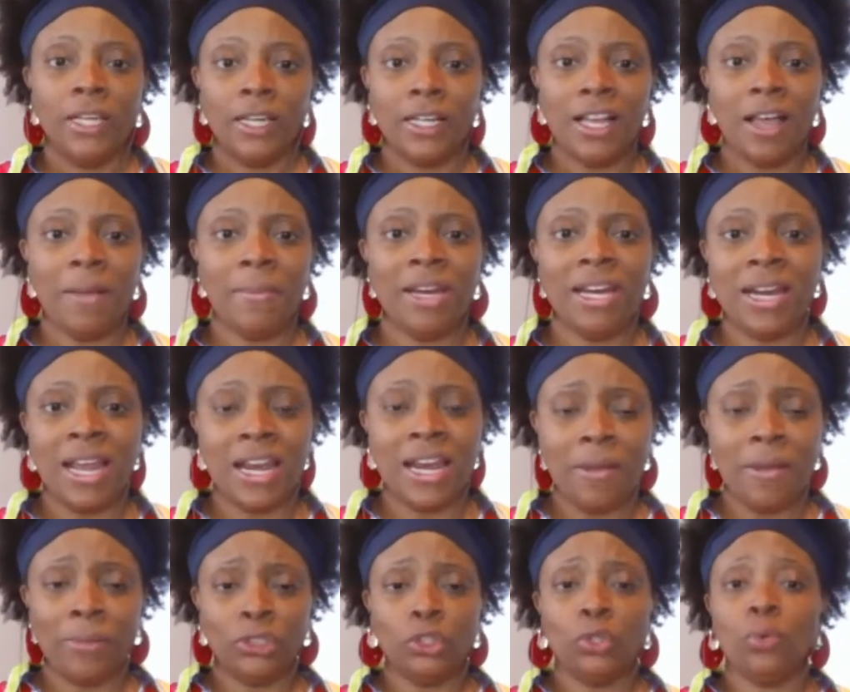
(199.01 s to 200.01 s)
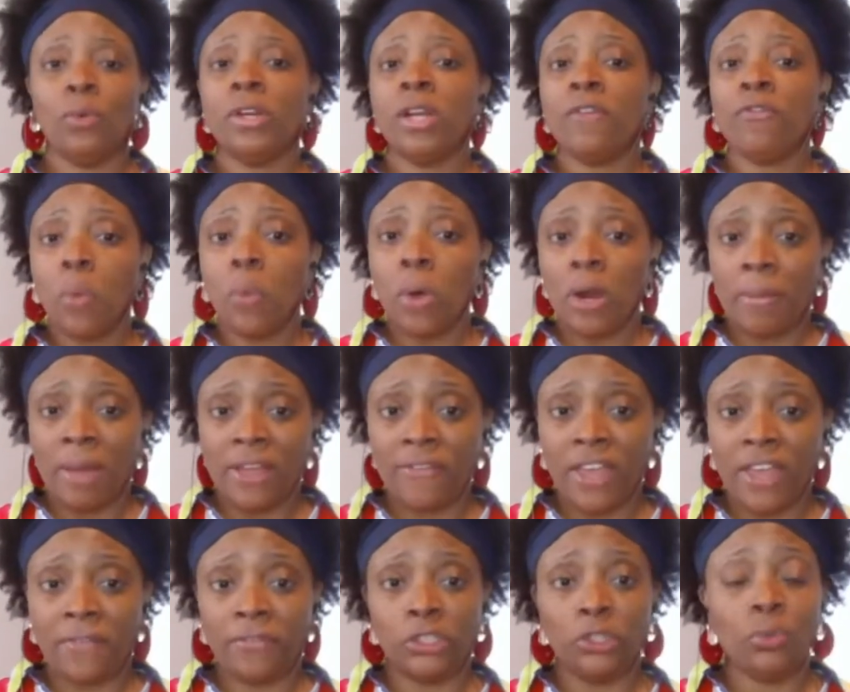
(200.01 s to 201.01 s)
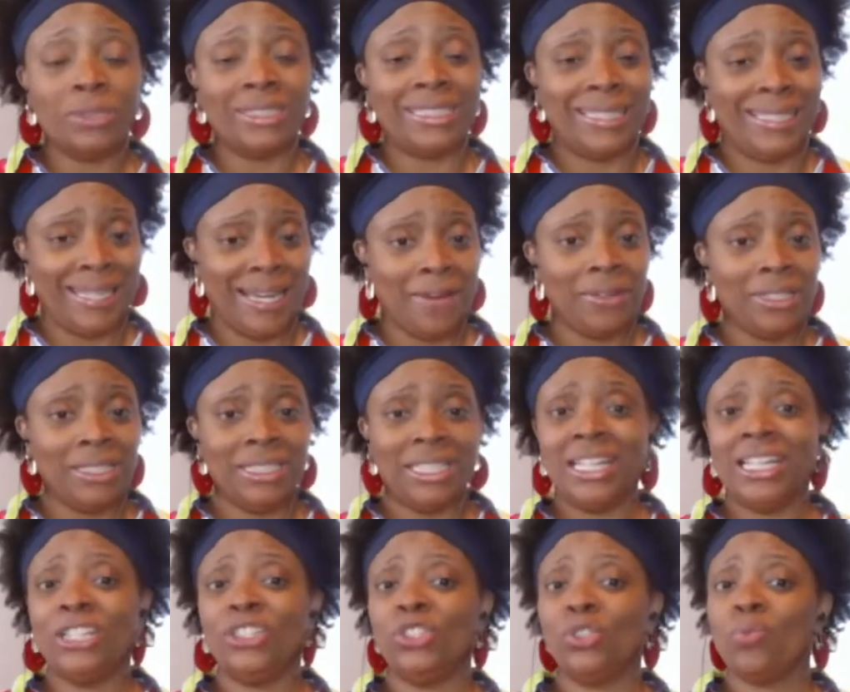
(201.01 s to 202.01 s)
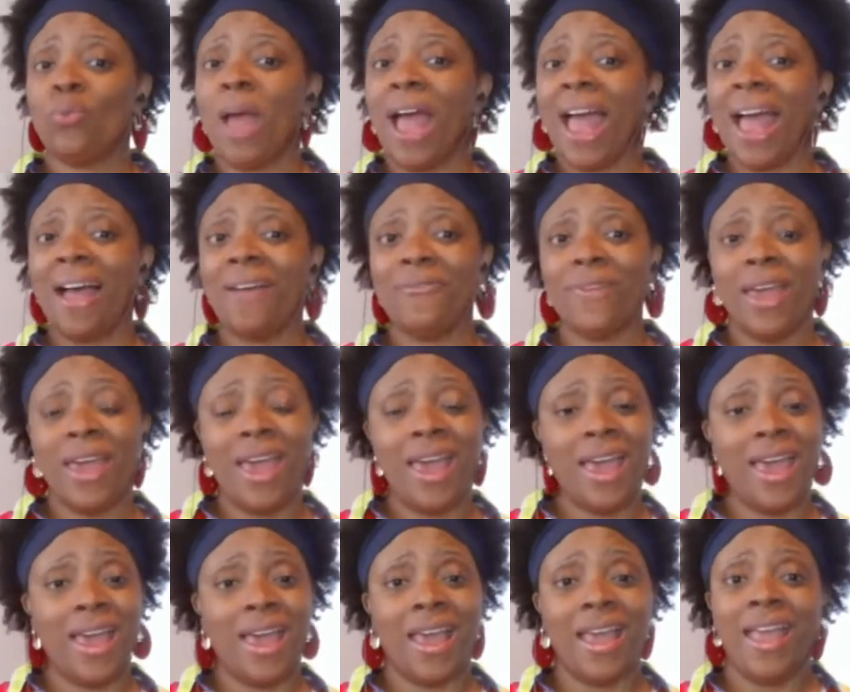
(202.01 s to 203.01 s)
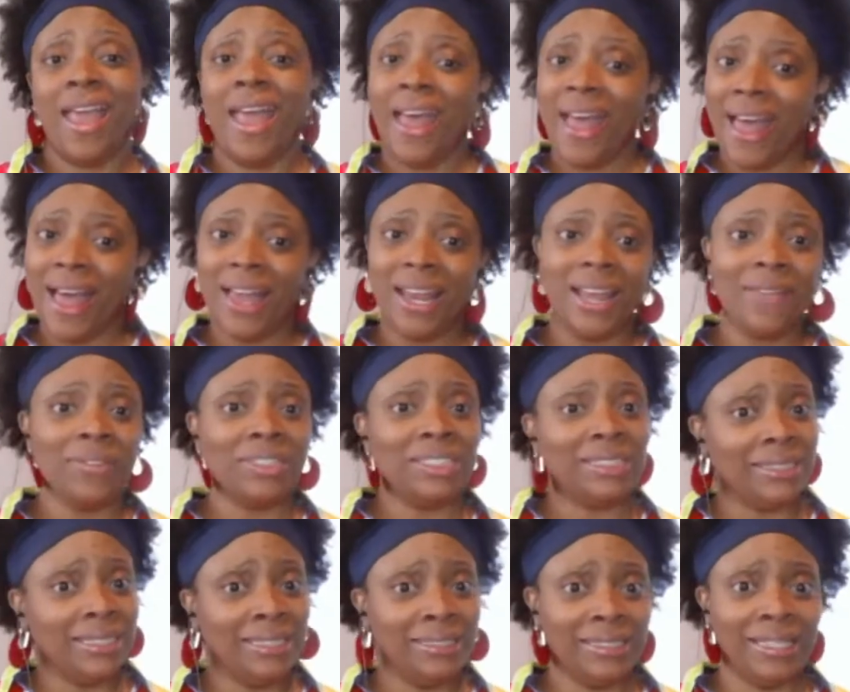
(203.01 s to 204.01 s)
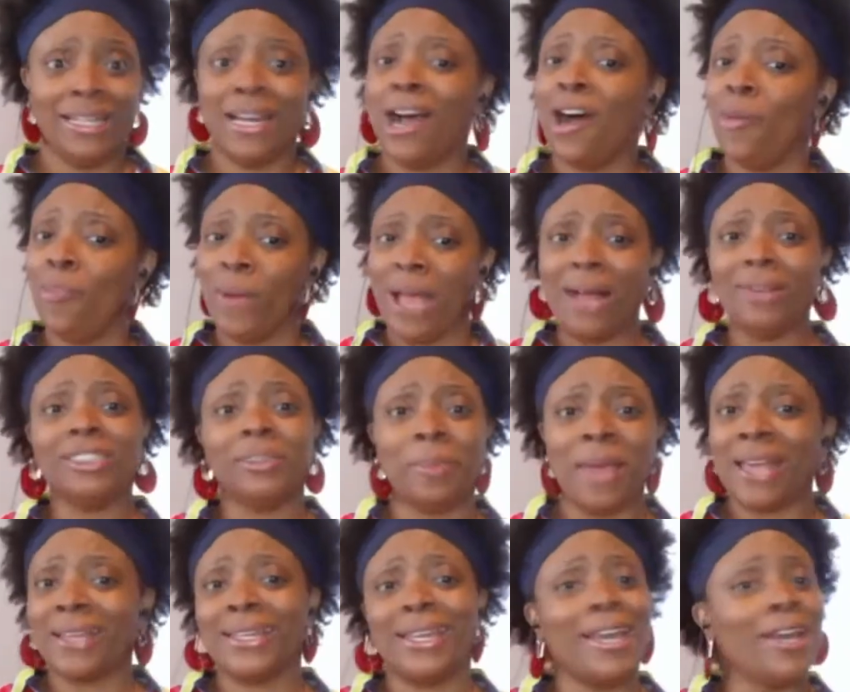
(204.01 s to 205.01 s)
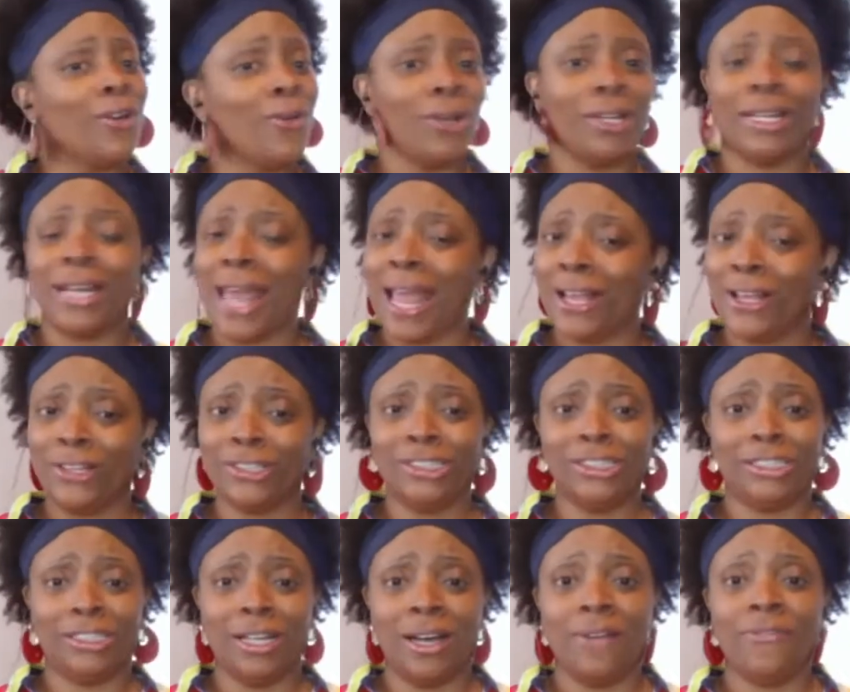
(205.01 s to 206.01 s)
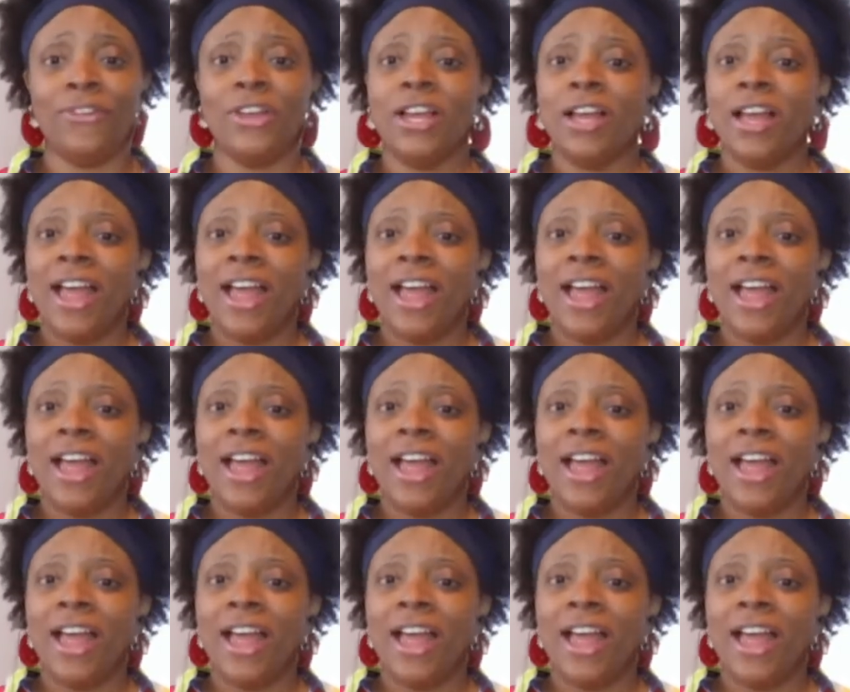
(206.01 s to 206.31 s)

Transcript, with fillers: Coming in at number two, another one of my favorites who is guaranteed to have a hell of a season, a bounce back year, and all of that good stuff.